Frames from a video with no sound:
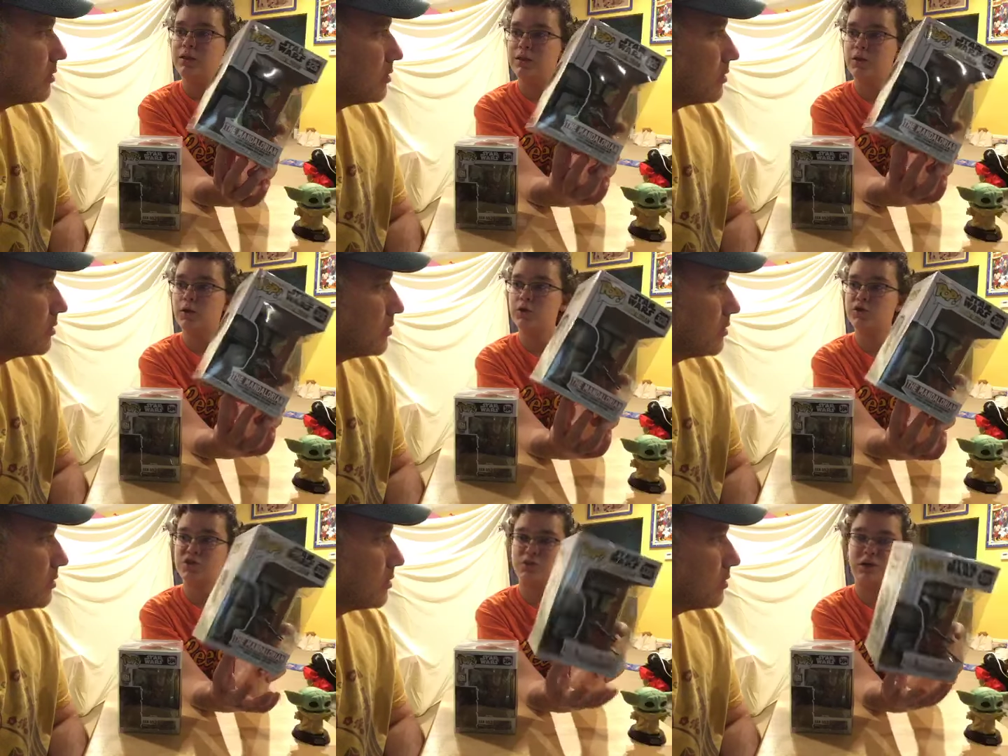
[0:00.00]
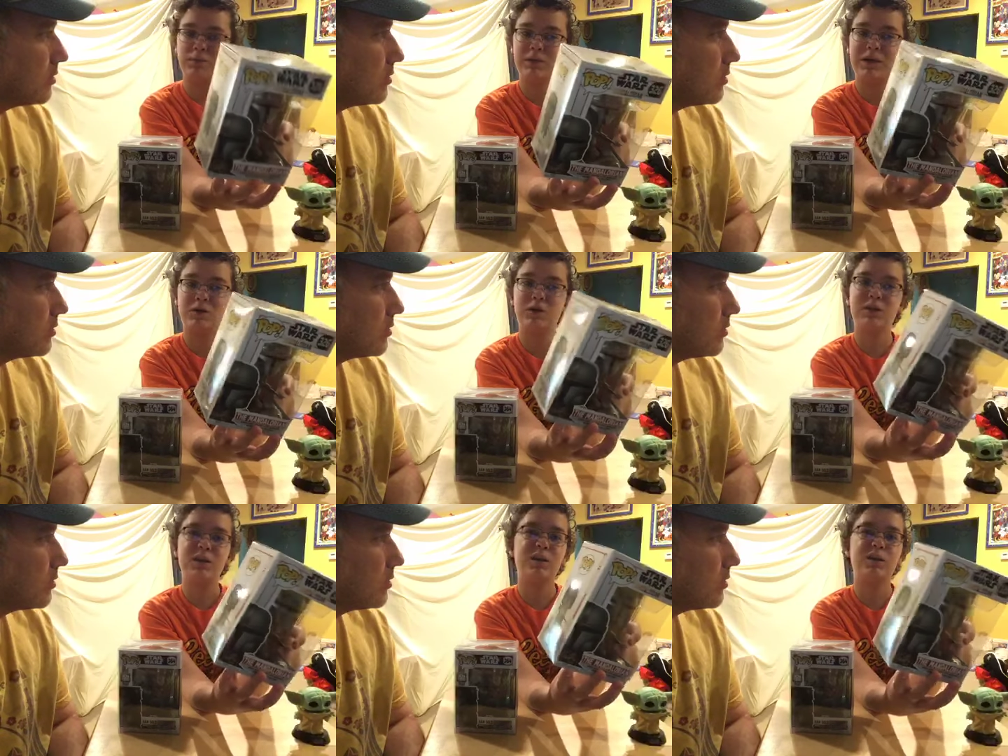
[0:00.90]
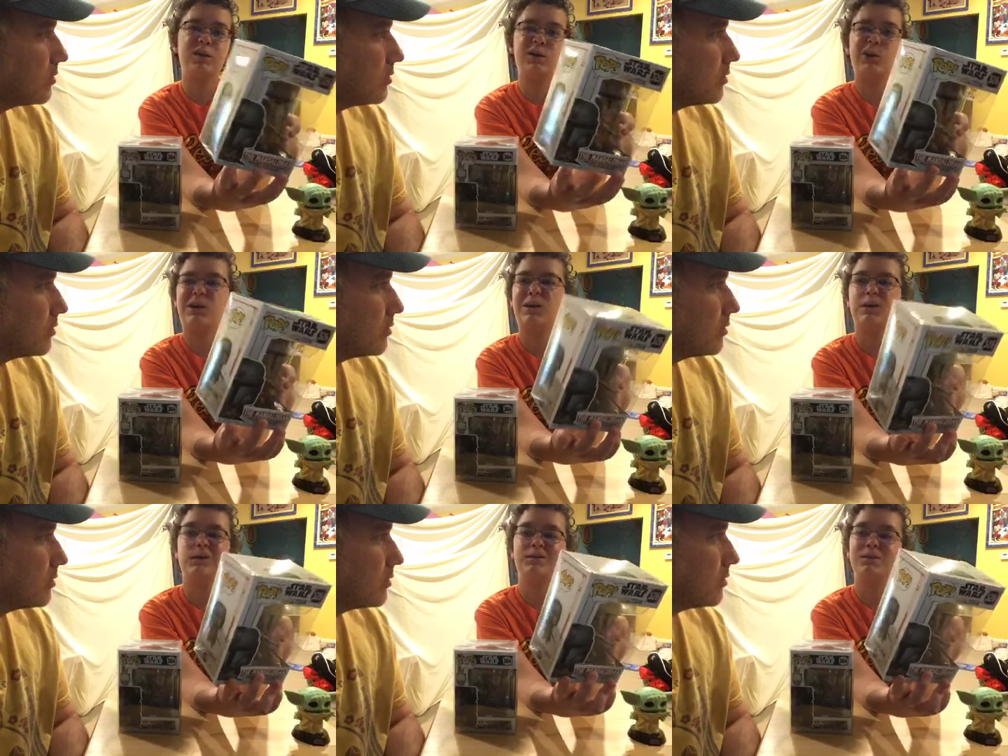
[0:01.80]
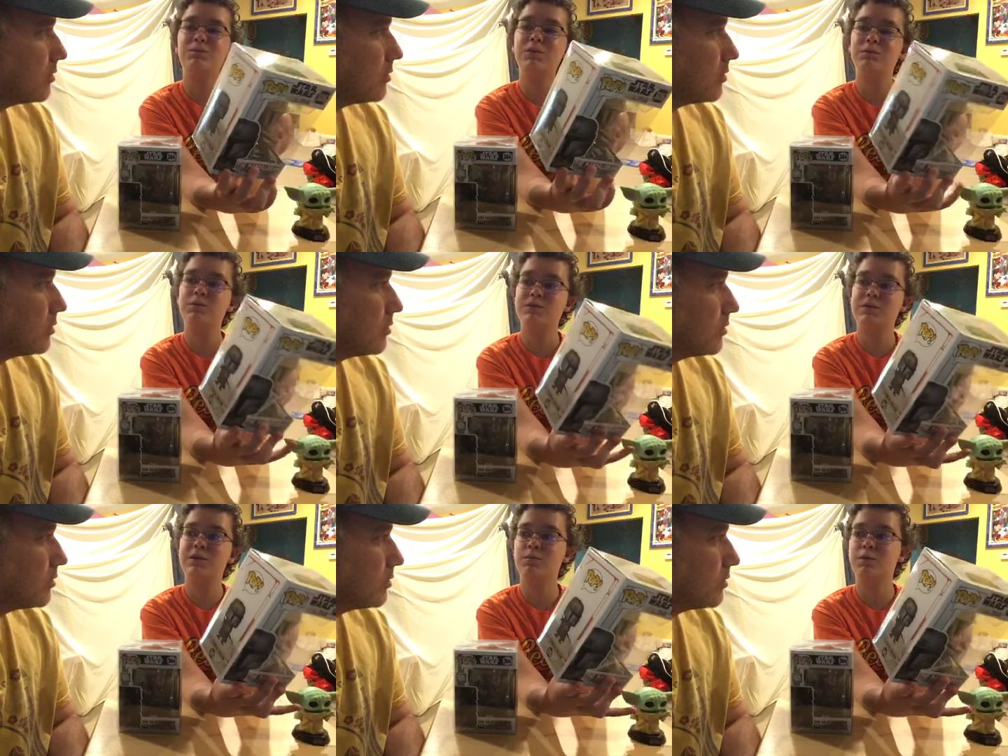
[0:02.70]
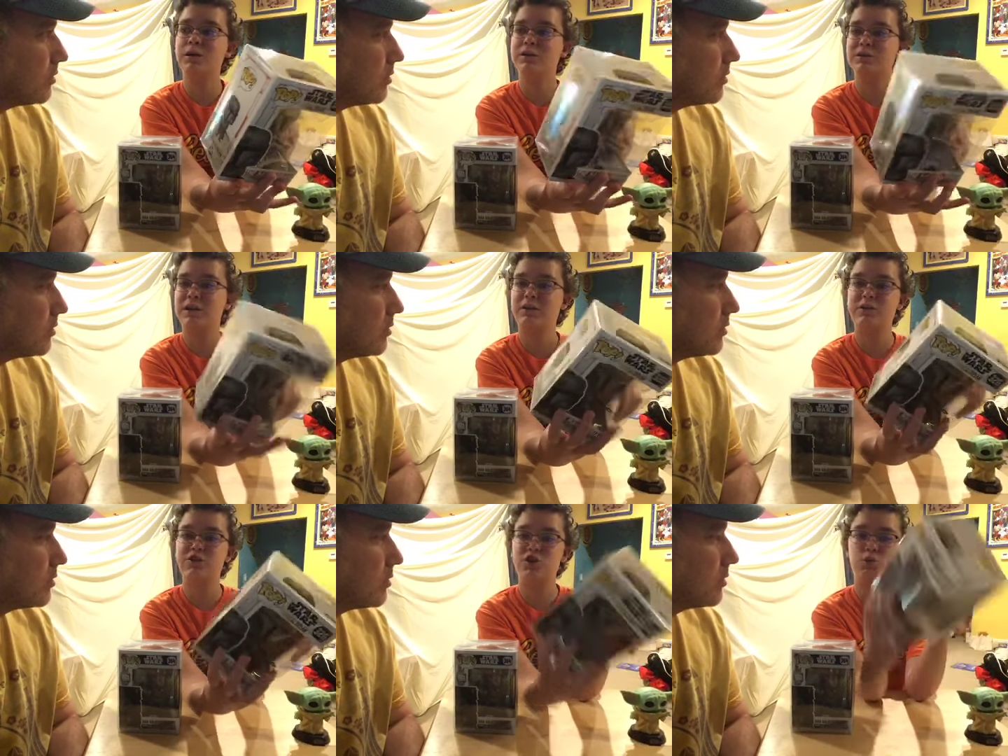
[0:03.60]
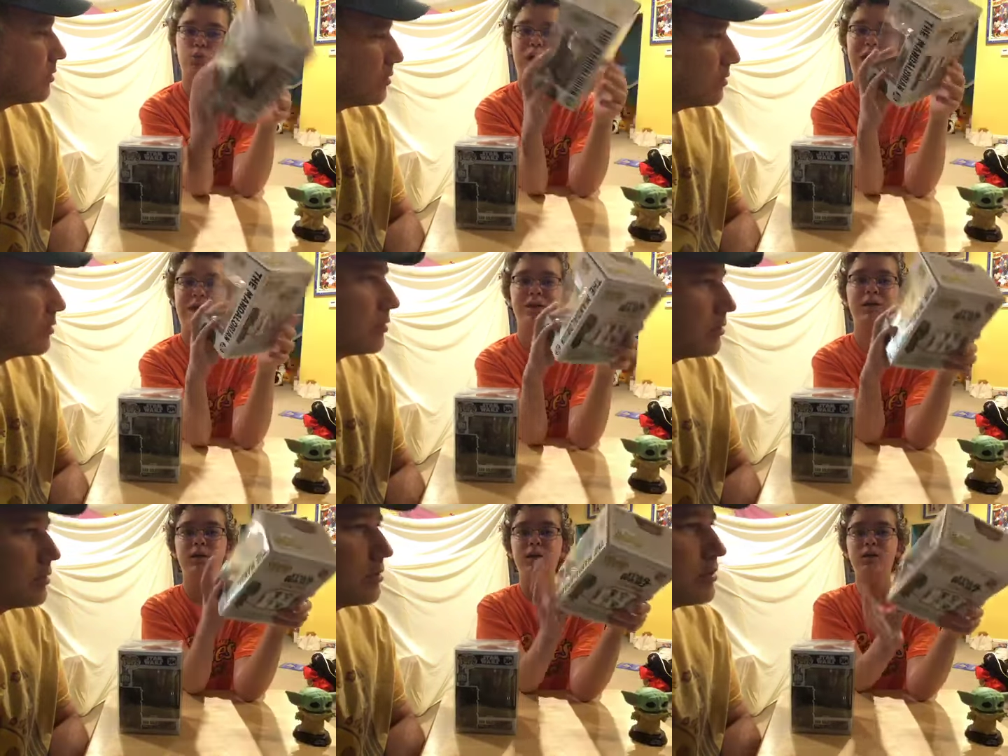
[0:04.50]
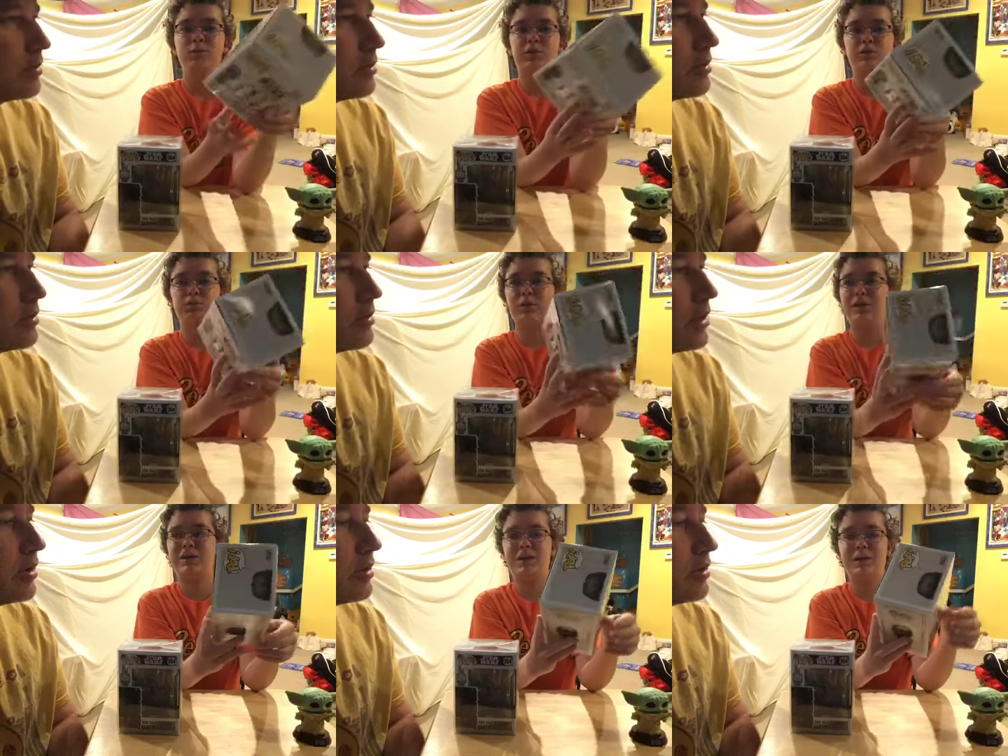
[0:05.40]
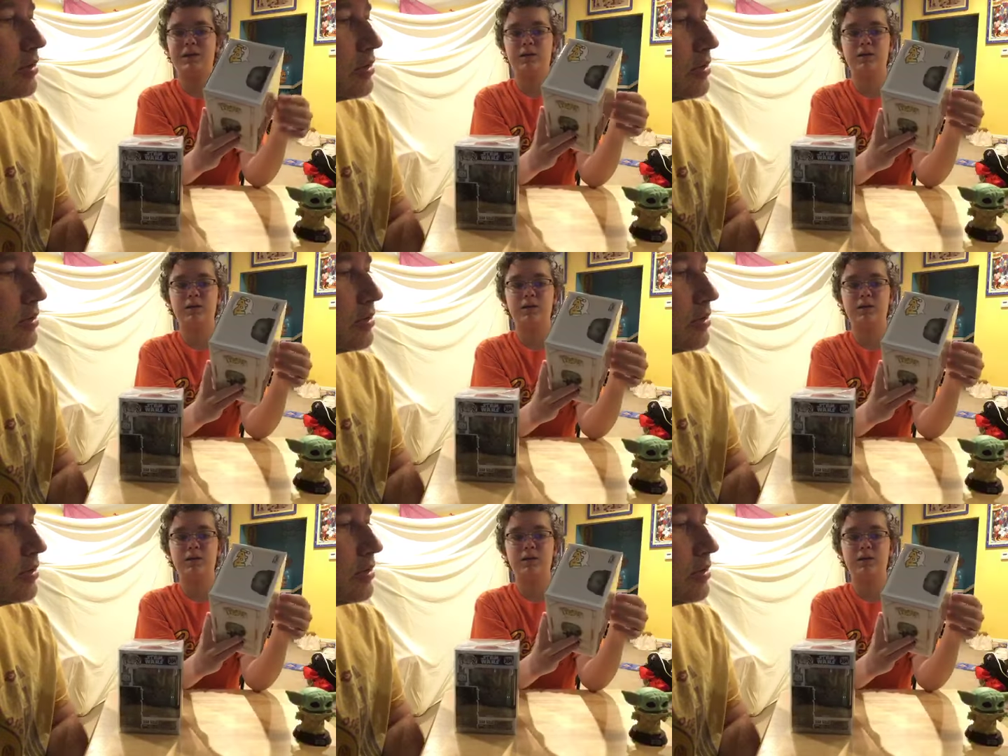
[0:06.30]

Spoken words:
They're also coming out, I think it's sometime this year. I'm not exactly sure when, but they're making